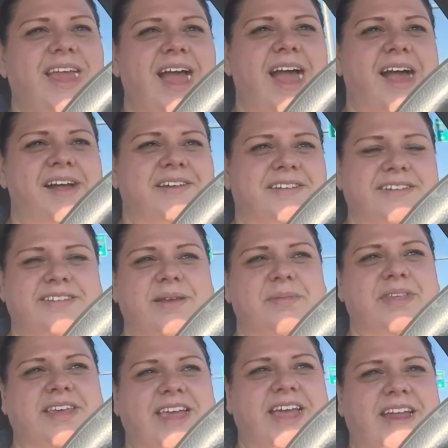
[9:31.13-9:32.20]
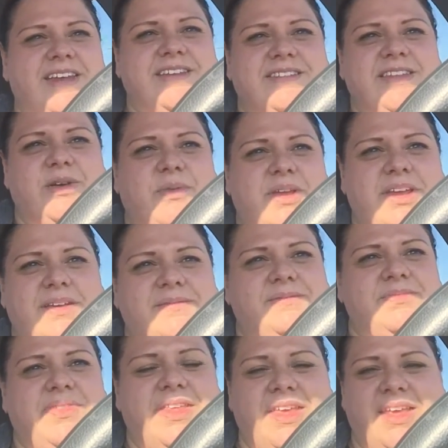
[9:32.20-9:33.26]
to some of the candies that we
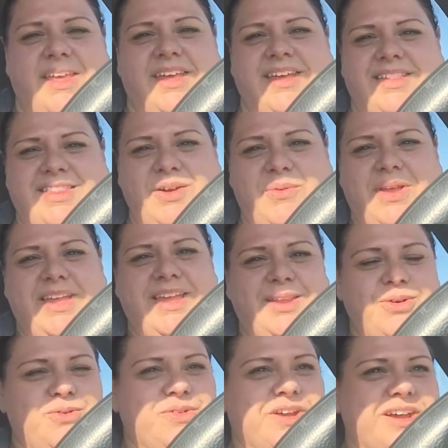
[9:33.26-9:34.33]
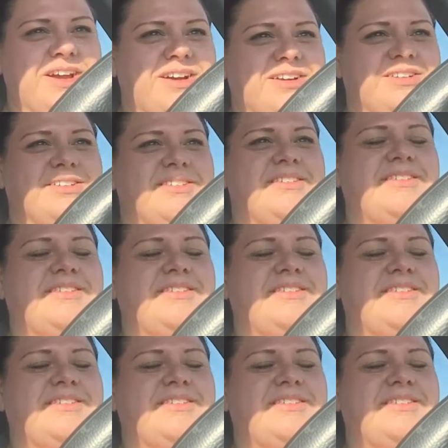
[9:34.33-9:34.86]
eat over here.